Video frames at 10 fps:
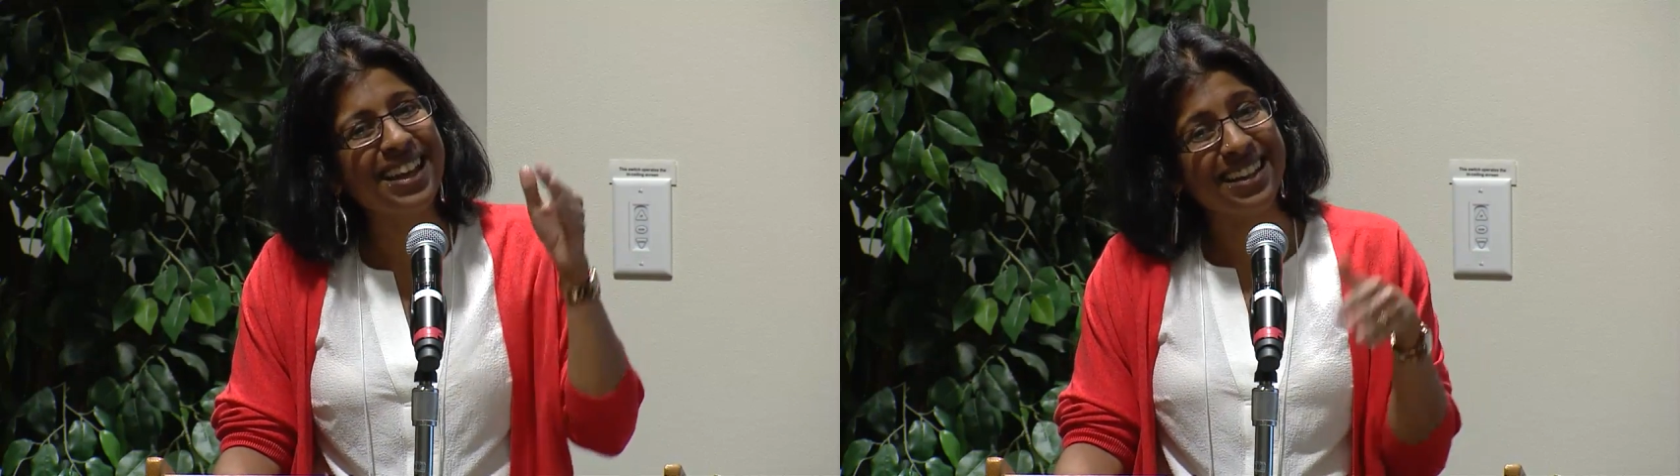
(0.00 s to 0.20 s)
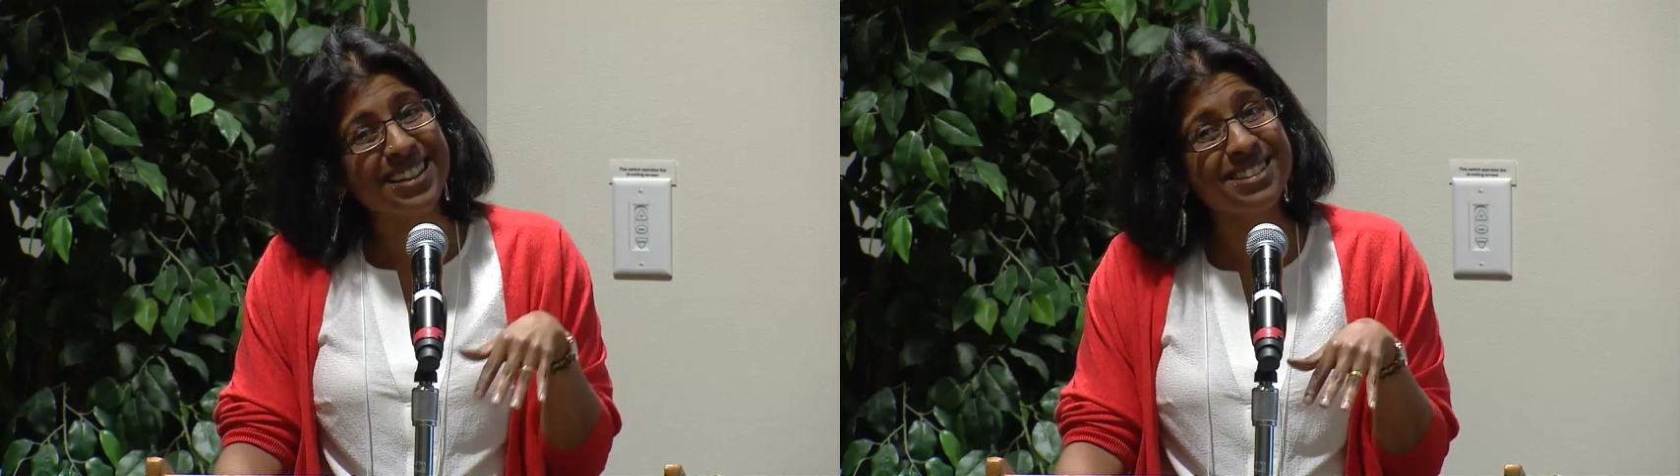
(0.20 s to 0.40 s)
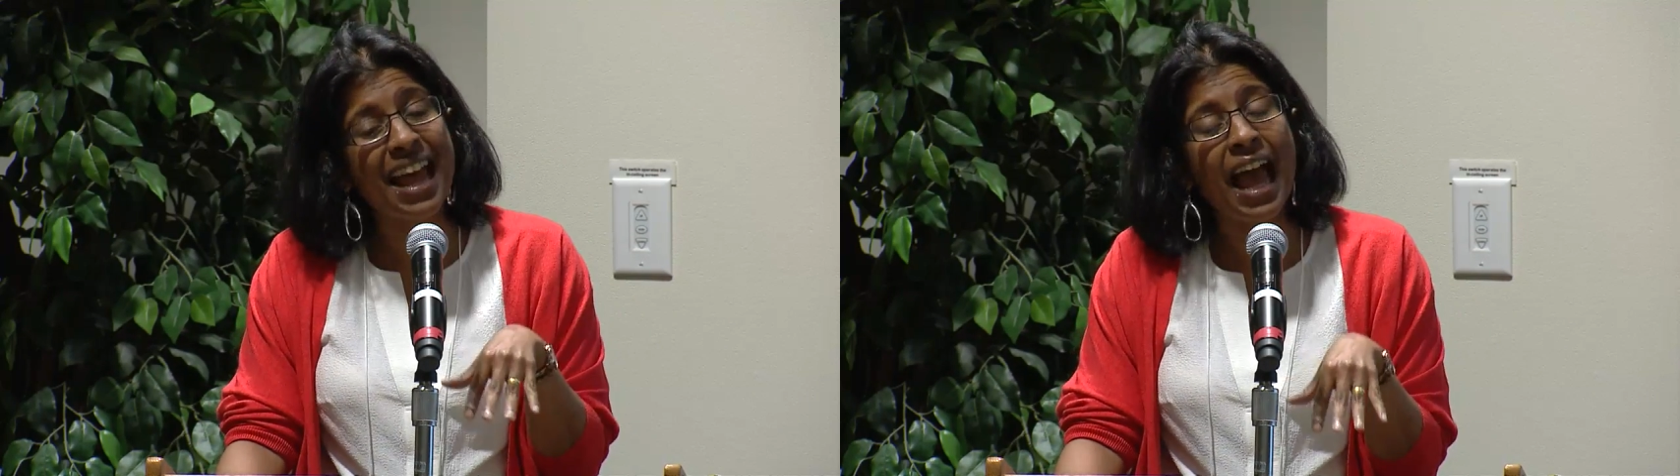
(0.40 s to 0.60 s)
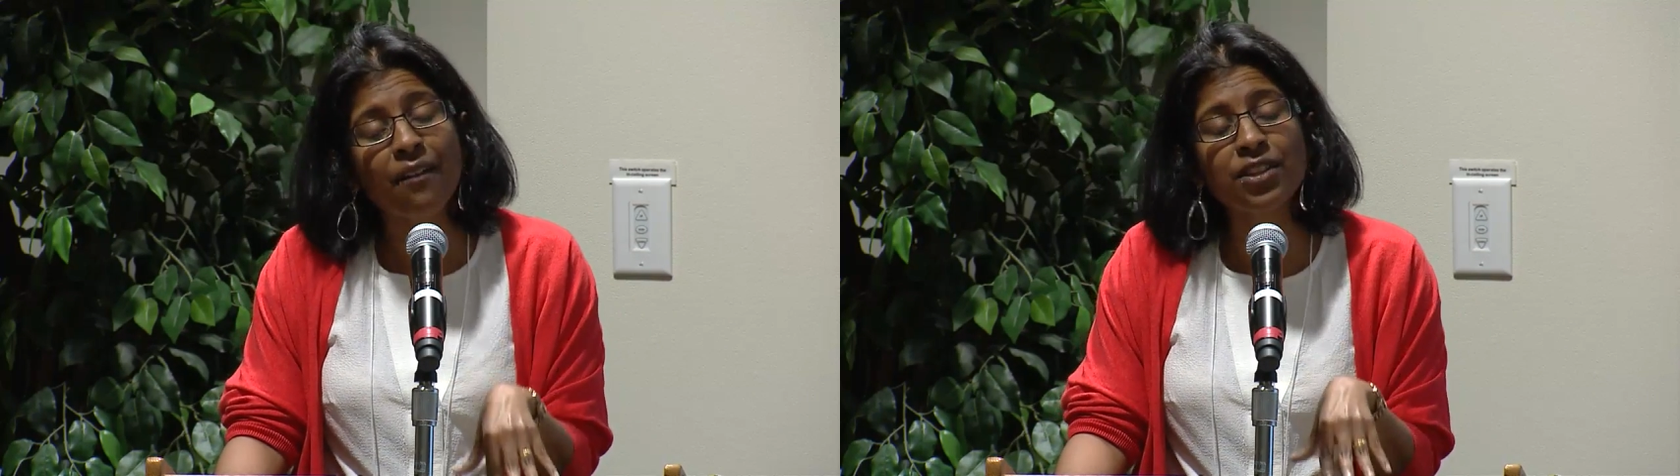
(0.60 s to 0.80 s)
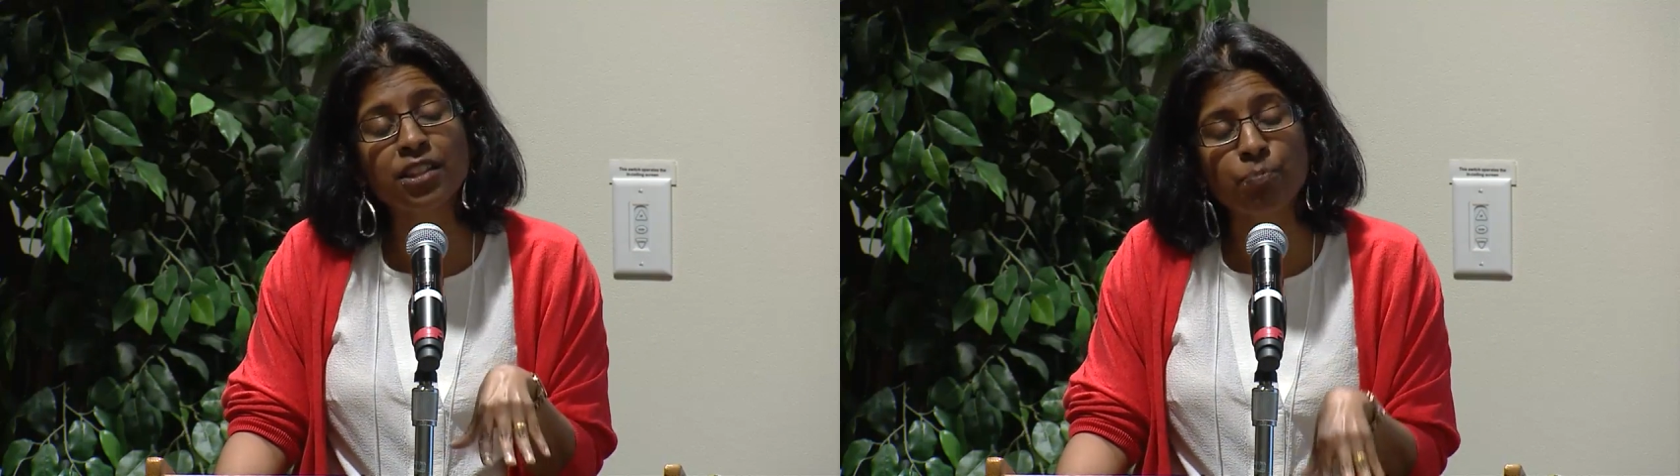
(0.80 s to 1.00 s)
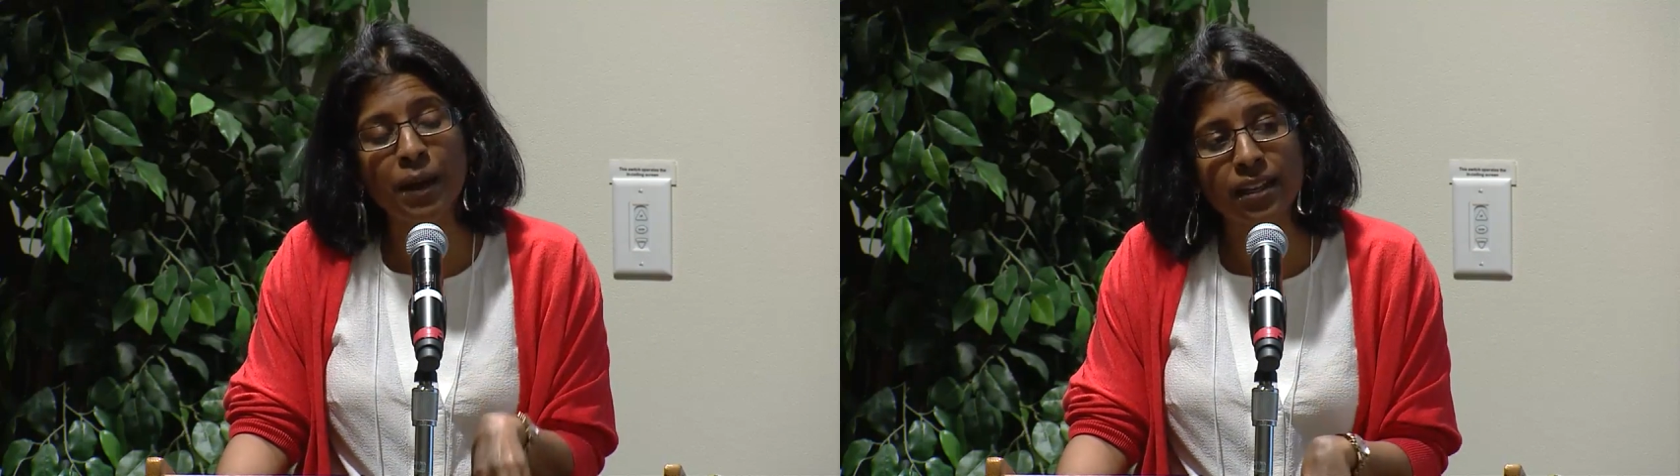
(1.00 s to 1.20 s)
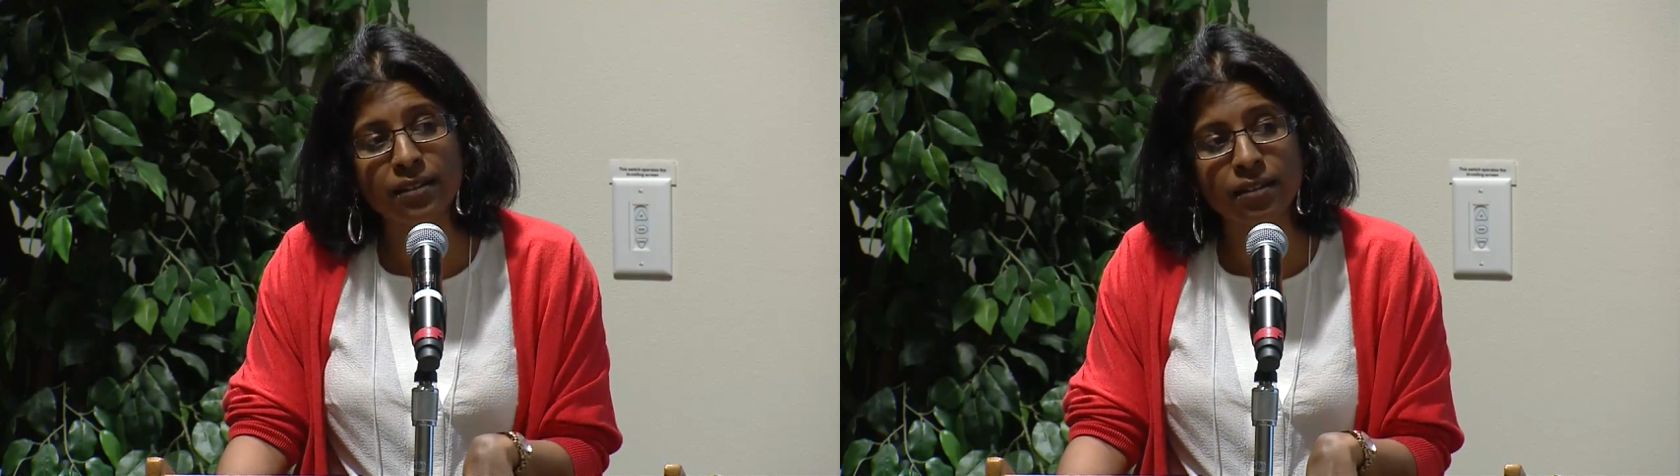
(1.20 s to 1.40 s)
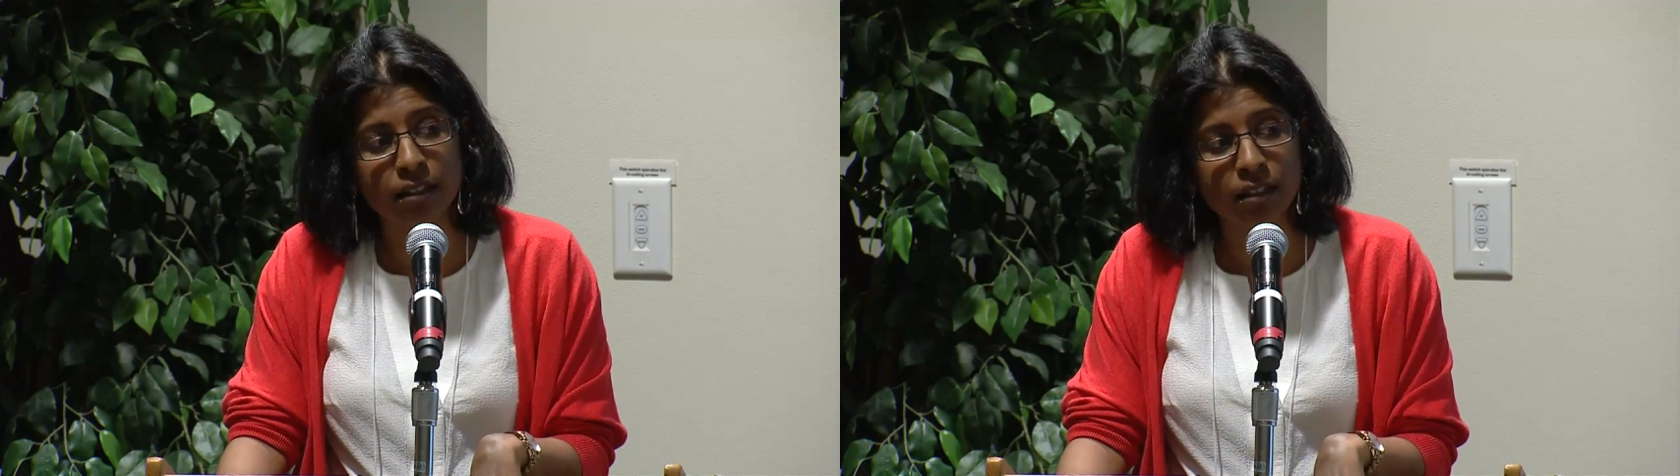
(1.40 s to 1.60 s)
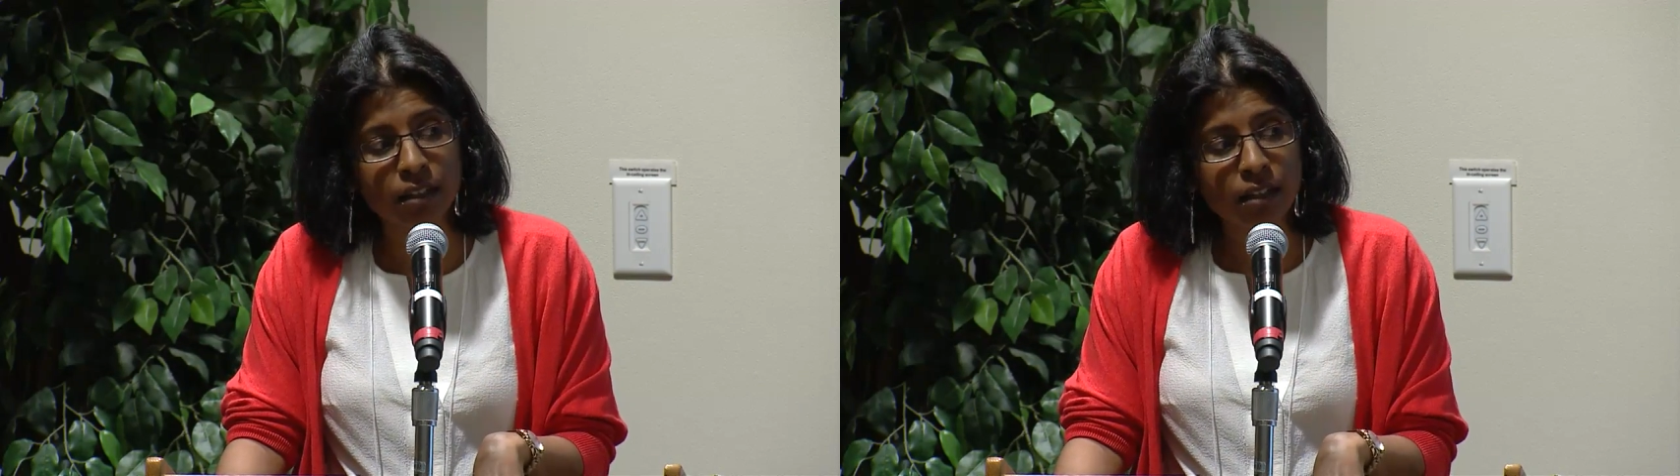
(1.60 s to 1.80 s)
have a space